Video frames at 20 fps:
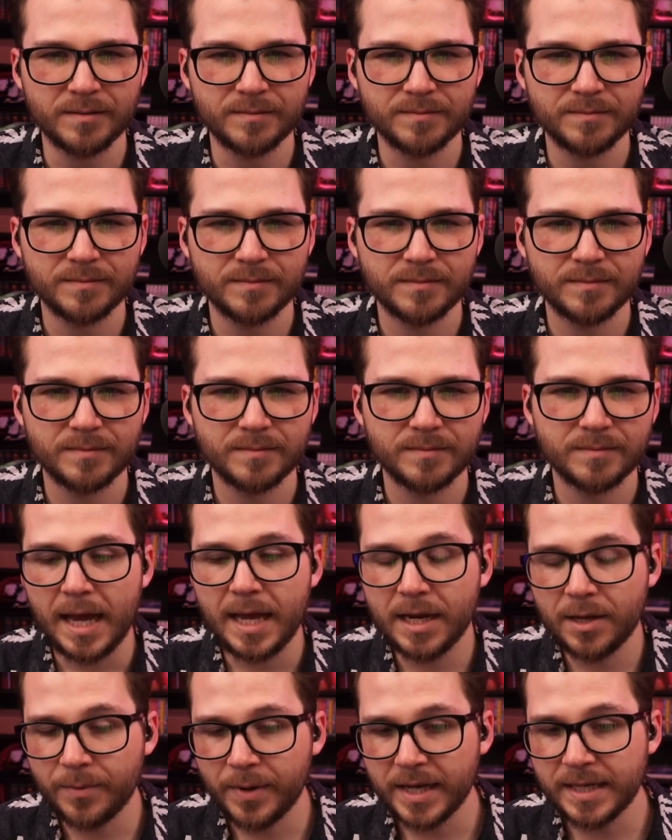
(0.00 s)
No.
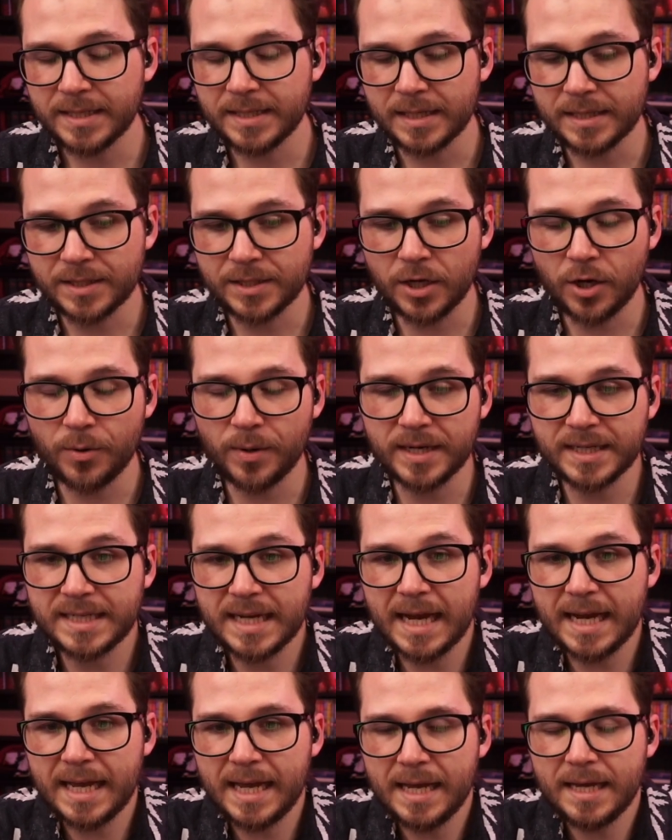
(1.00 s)
Anyways, so
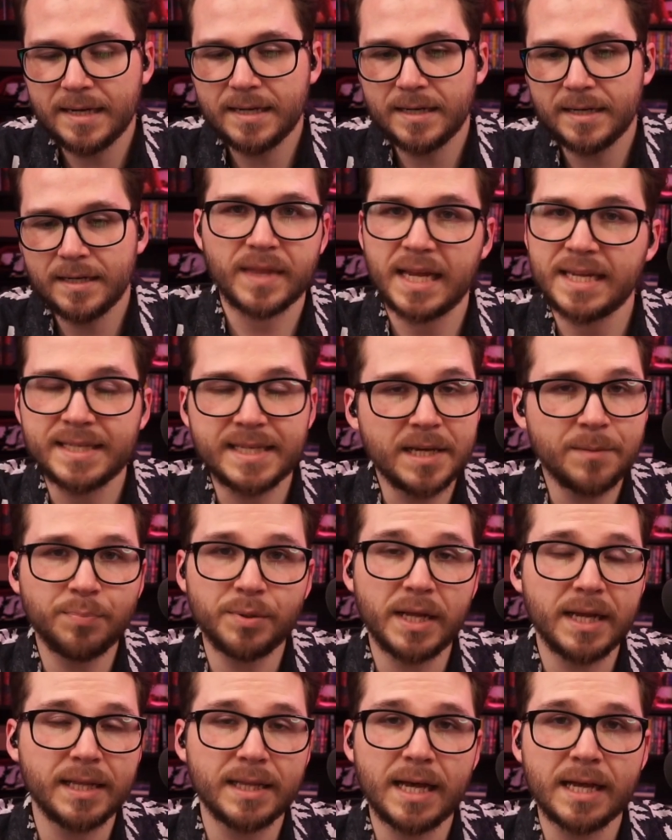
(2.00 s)
Diana did
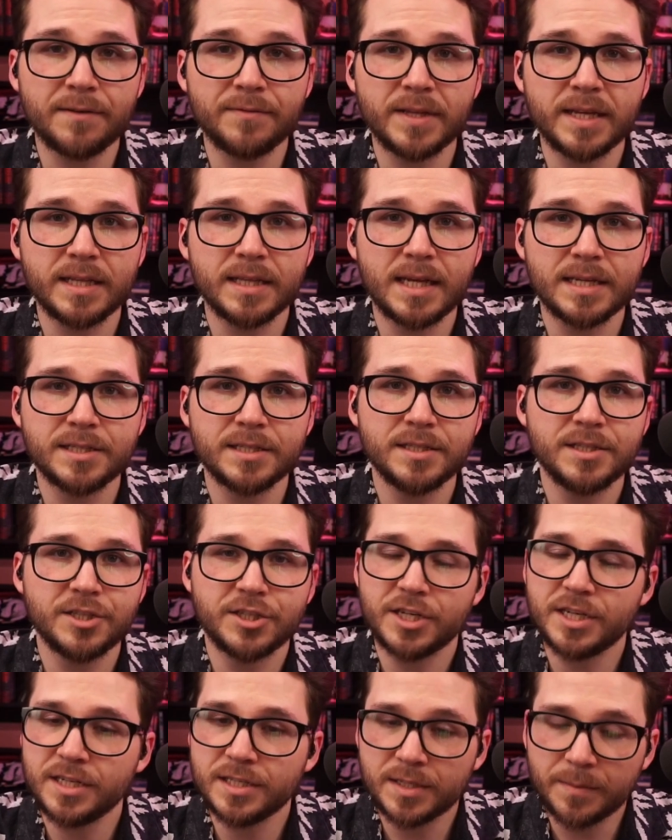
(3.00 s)
play a lot of League of Legends.
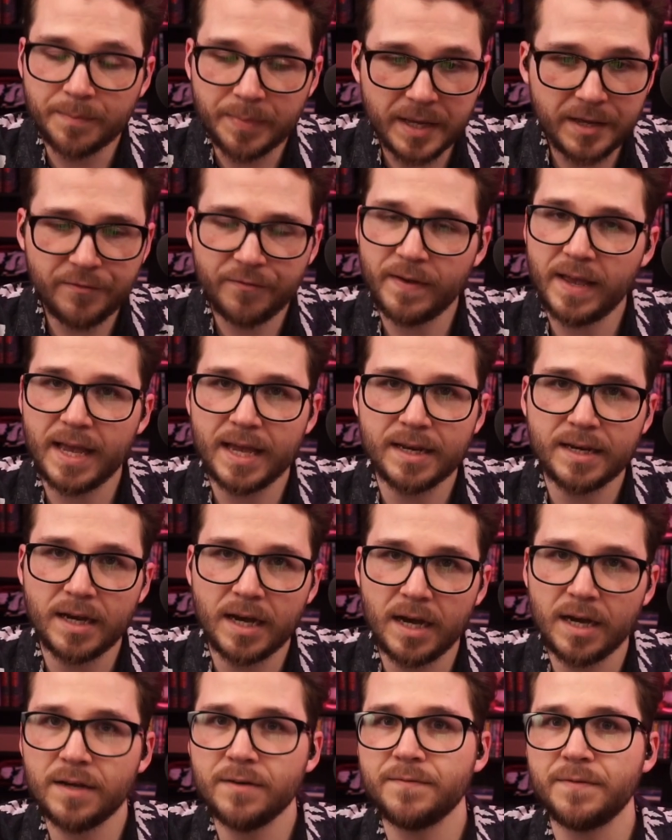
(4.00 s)
She is a big fan
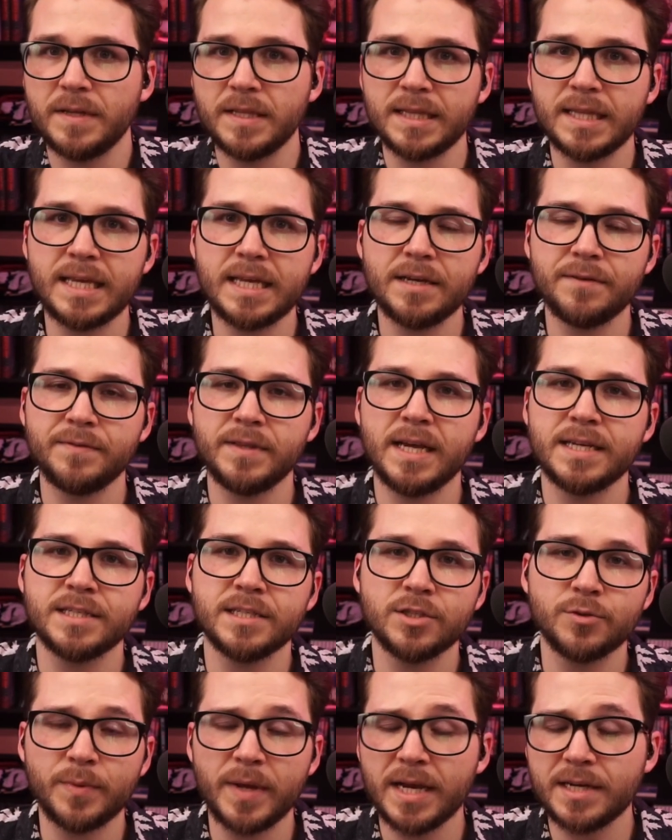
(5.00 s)
of League of
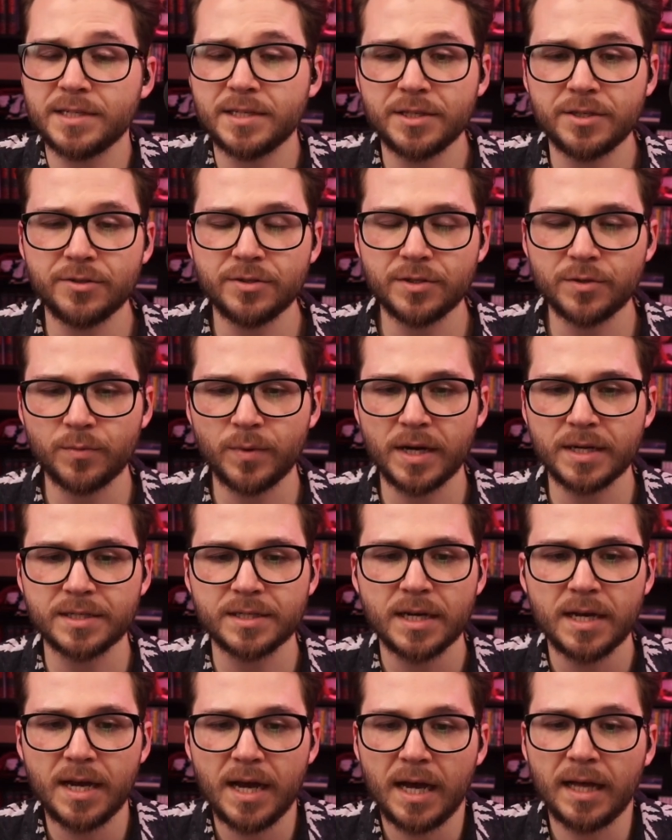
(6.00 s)
Legends. We actually used to watch
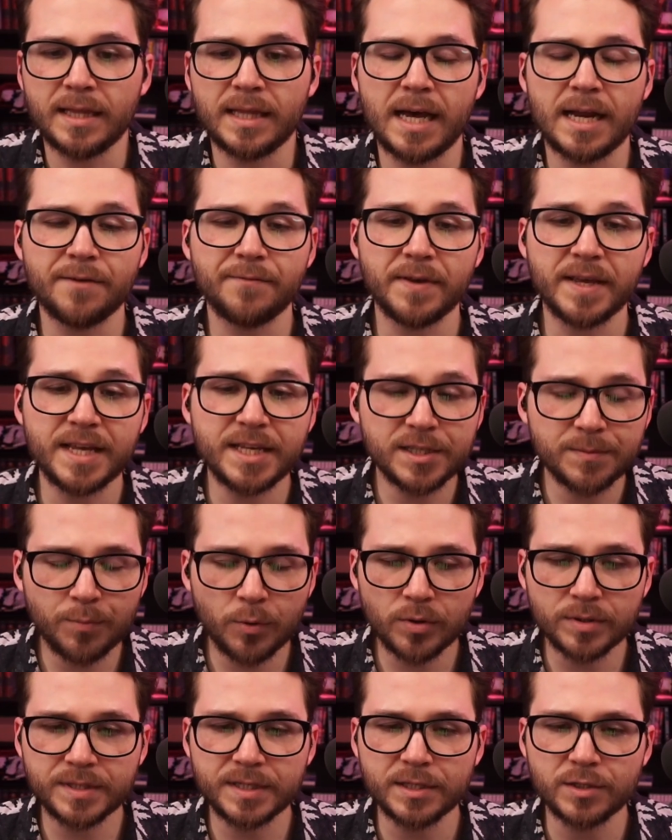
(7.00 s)
a lot of
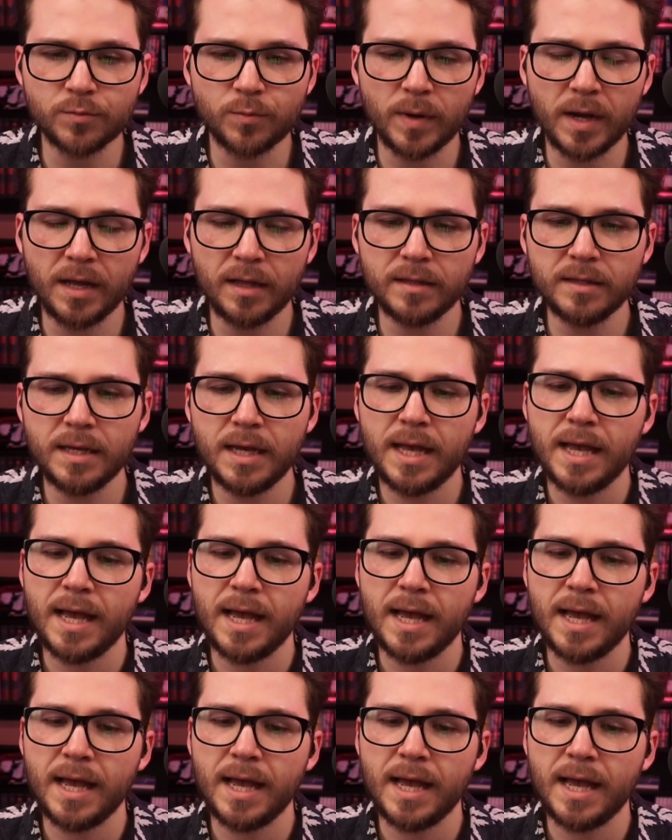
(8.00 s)
esports as well.